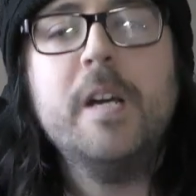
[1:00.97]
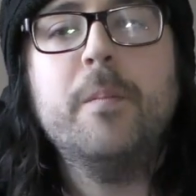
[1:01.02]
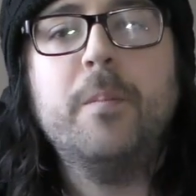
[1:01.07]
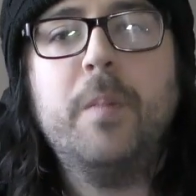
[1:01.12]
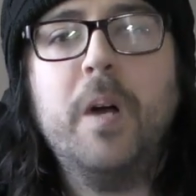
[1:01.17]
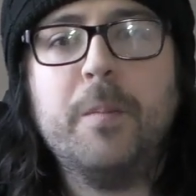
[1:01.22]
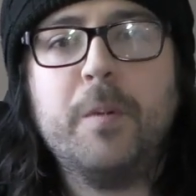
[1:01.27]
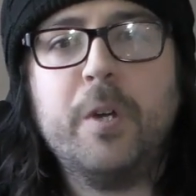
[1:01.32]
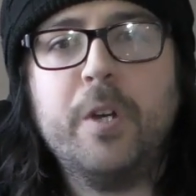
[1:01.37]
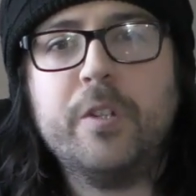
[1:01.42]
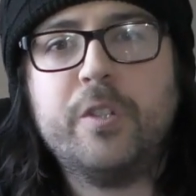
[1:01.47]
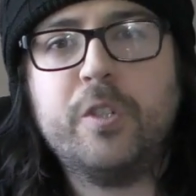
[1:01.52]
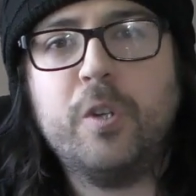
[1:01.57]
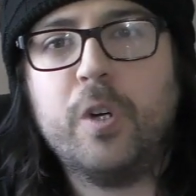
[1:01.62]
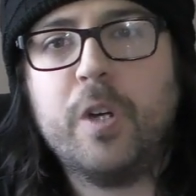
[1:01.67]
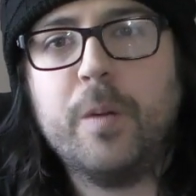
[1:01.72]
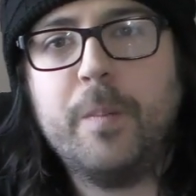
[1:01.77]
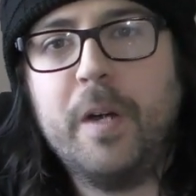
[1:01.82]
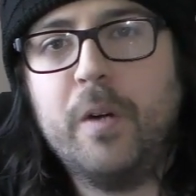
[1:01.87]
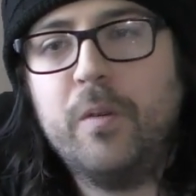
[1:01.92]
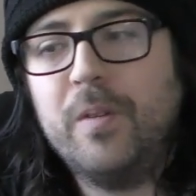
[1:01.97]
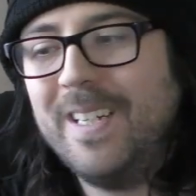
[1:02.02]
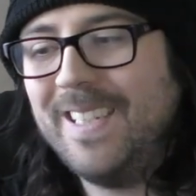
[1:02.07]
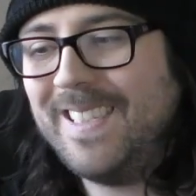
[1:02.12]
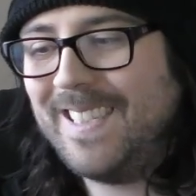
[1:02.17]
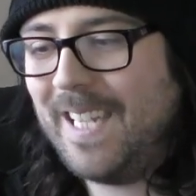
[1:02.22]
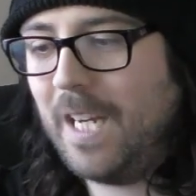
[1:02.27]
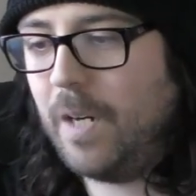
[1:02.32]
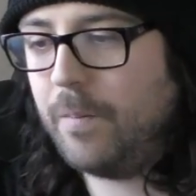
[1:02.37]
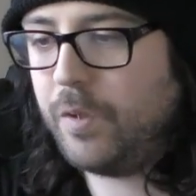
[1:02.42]
But I'm going to talk about
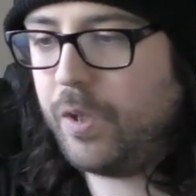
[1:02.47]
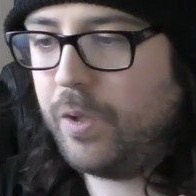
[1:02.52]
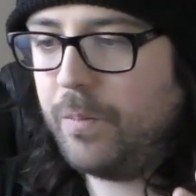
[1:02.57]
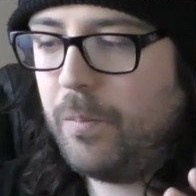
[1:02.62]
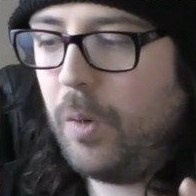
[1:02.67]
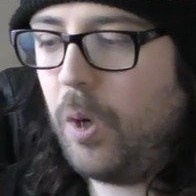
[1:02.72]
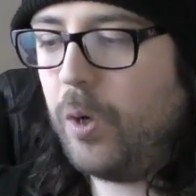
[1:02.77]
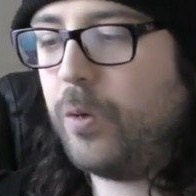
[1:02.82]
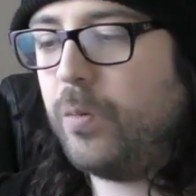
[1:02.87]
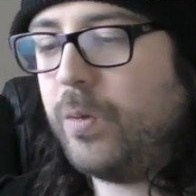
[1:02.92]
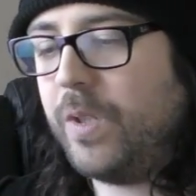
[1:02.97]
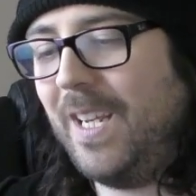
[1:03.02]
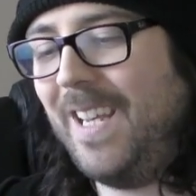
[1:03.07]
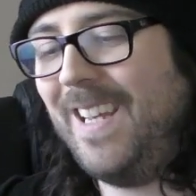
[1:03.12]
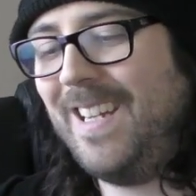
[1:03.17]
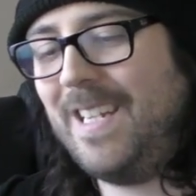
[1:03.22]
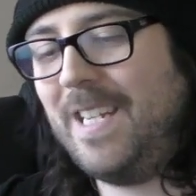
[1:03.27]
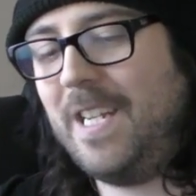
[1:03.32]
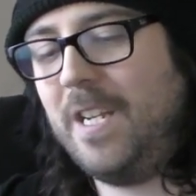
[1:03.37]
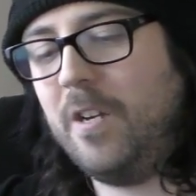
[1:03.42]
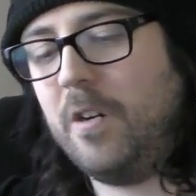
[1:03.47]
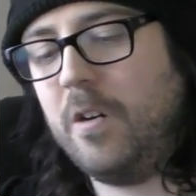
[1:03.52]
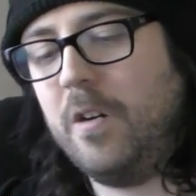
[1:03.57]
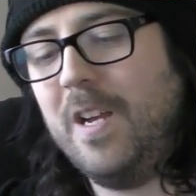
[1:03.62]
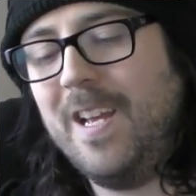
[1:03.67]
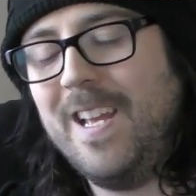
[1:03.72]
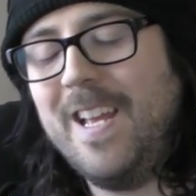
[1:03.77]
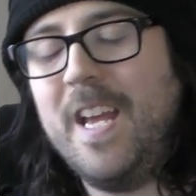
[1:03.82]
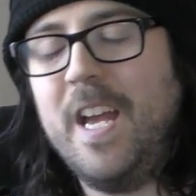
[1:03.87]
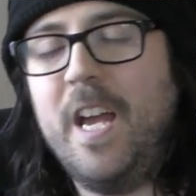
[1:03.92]
in terms of the models in here
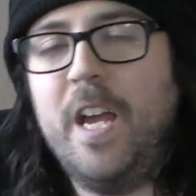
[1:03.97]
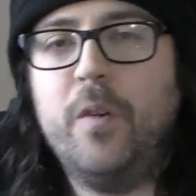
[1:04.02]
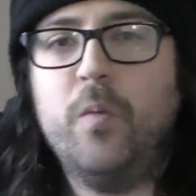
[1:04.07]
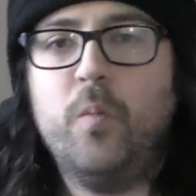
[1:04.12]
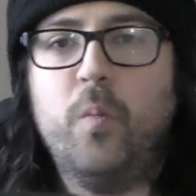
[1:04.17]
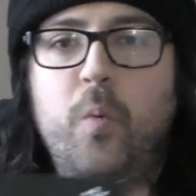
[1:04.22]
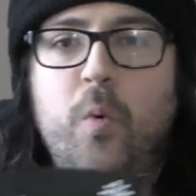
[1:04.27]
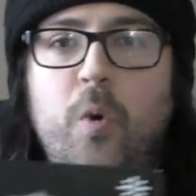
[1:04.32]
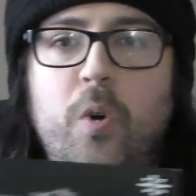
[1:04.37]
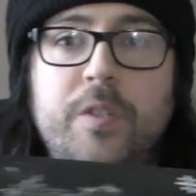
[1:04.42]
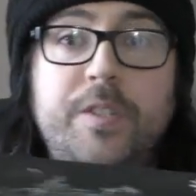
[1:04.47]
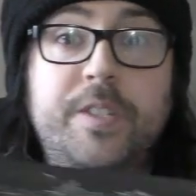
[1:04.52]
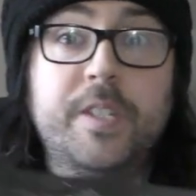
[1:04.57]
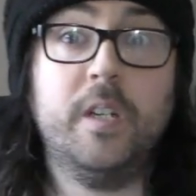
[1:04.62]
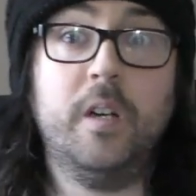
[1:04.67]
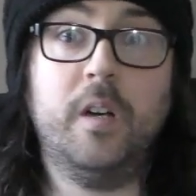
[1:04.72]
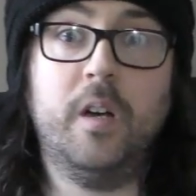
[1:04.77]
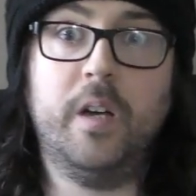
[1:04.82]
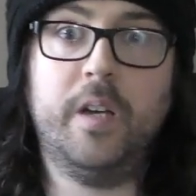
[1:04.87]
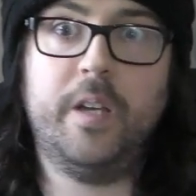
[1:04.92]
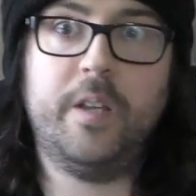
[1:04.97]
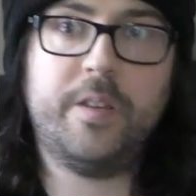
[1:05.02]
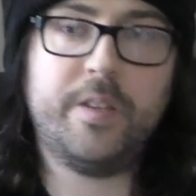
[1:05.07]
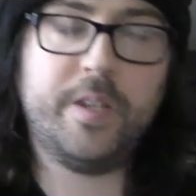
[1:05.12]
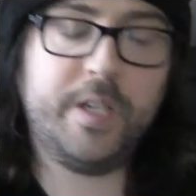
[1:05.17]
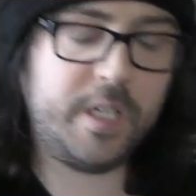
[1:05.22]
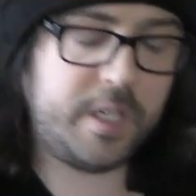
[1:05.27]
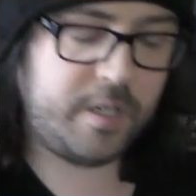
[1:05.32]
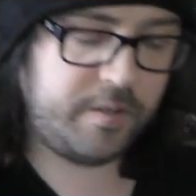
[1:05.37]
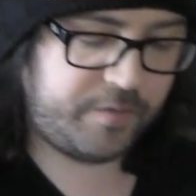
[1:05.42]
and what I
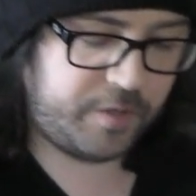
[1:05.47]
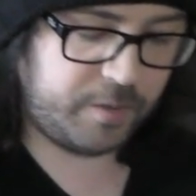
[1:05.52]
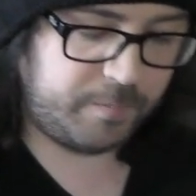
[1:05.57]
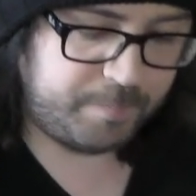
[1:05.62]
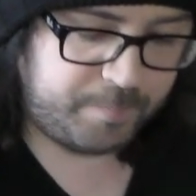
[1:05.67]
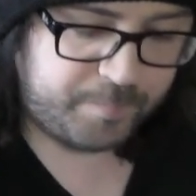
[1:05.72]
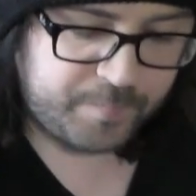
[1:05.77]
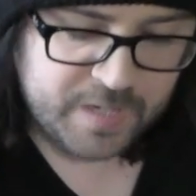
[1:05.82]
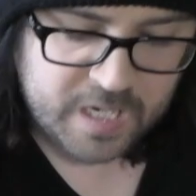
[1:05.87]
think of them.